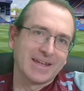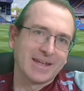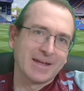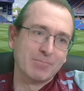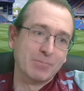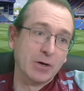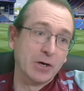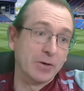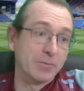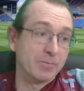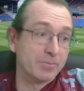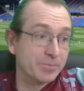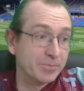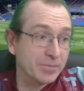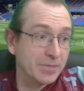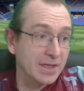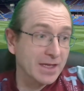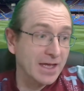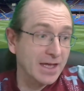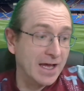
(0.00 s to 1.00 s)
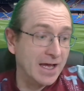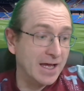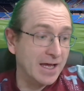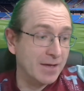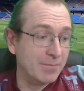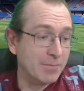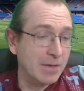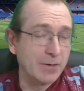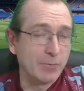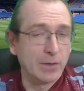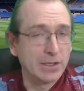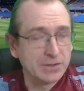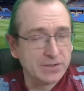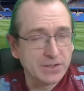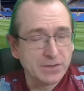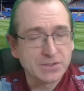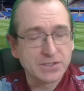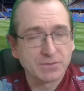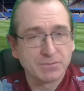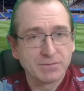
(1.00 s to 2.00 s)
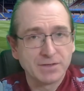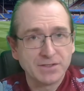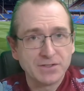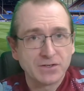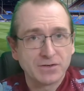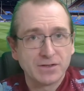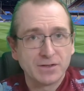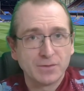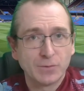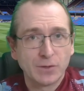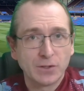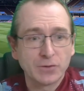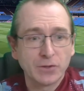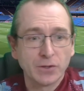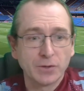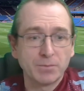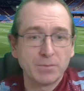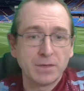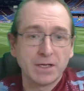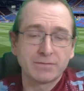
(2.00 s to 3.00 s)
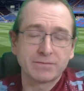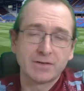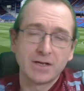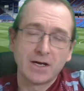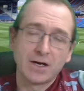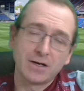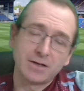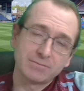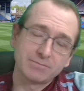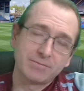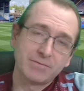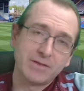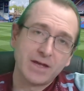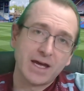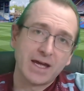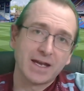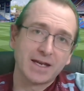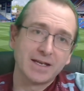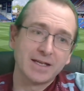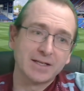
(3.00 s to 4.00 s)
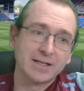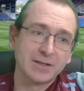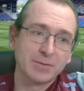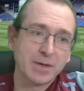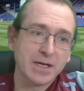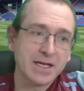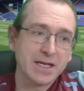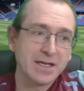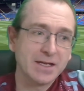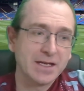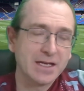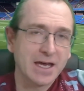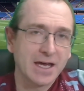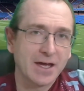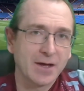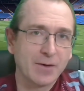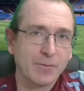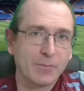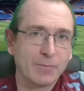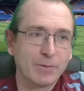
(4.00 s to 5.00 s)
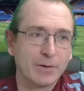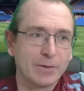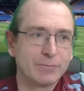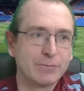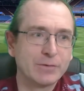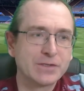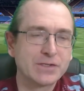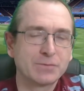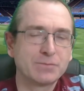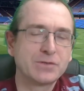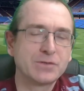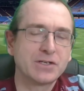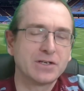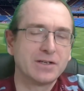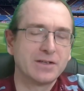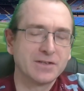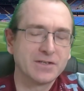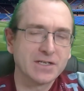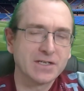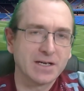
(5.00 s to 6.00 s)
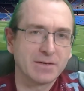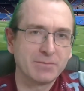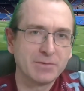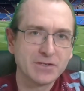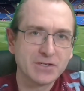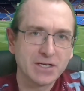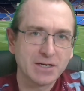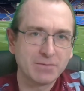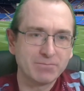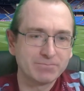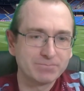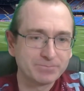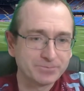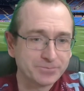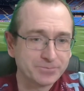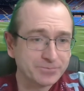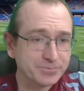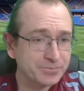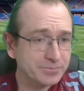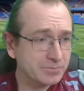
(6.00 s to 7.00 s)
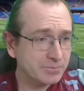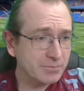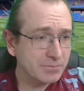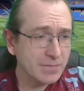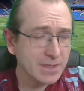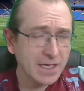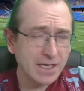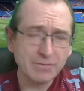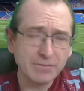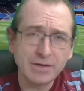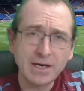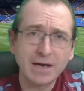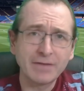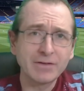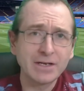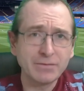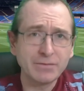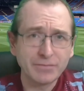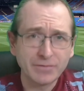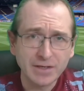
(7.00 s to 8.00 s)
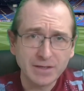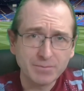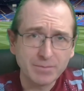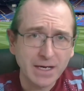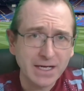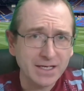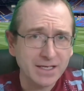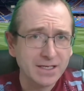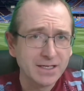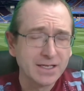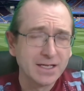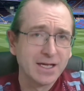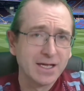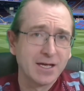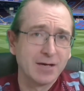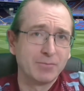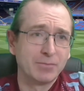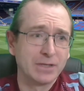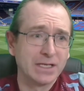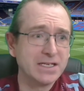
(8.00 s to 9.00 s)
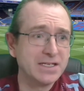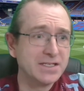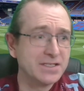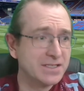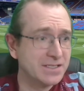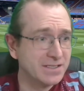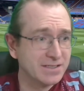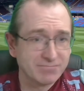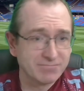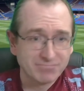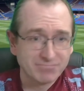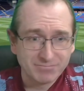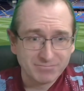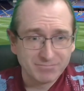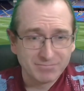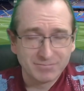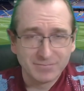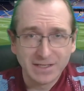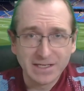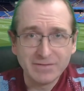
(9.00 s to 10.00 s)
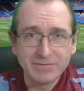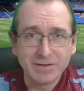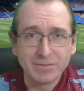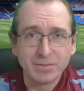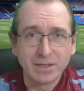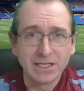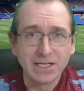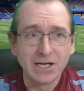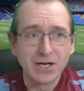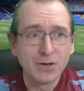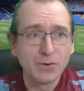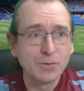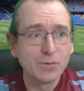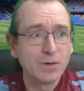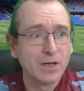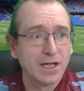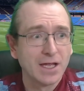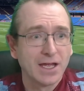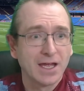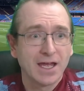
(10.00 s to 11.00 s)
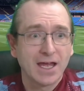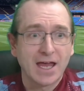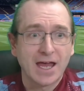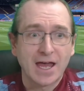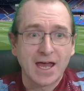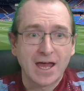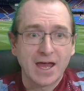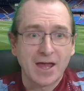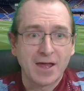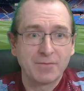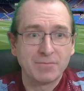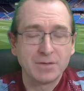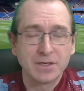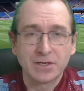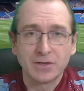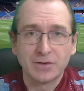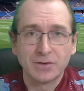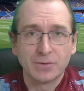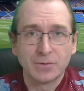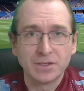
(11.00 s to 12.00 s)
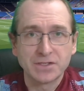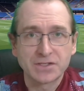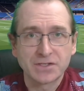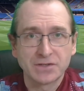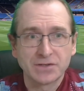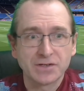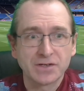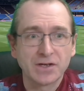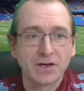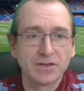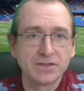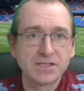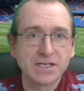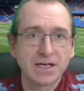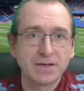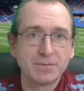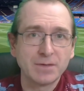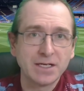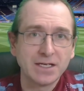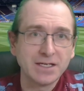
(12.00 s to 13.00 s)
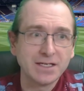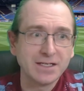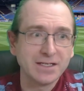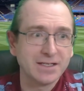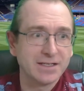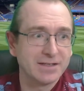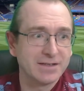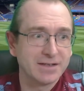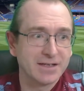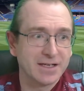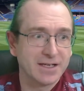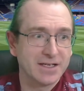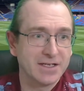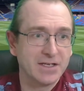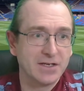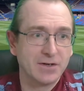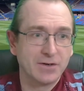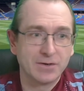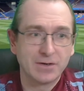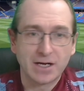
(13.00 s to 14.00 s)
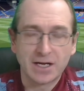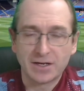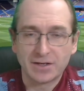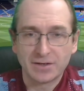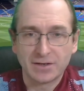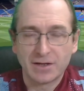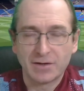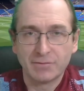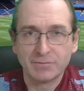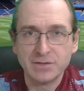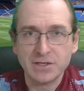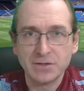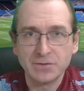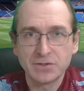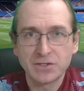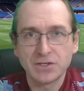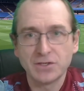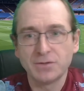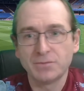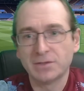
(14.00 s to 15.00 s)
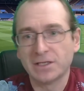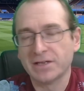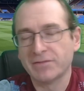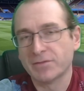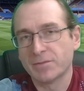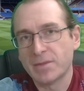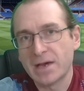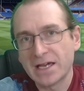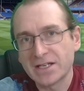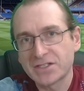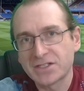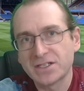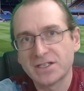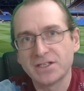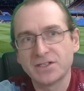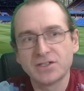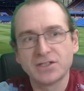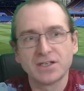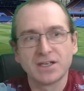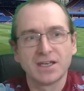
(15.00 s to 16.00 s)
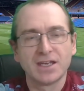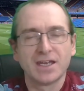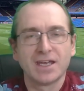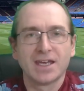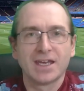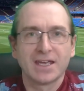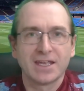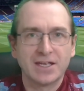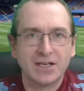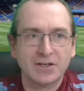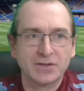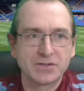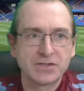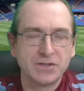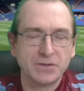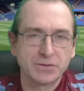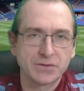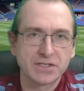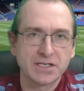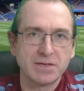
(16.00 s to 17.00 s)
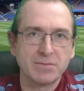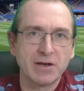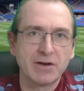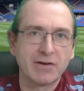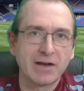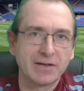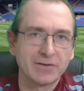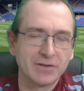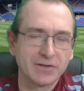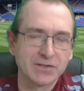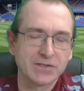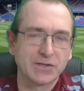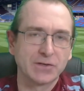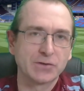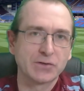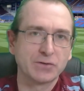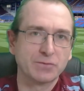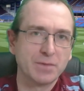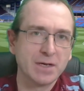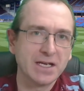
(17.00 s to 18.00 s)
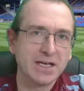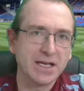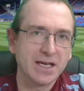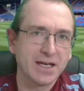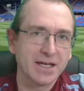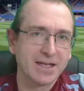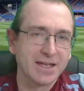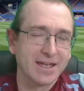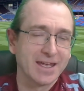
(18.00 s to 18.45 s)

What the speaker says: But I might well do something during the World Cup. If not, then it'll be a resumption of the Championship. If you have any feedback, please leave it below. You can always sort of contact me, you know, on YouTube, leave a message. You know, so you'll see me around on social media.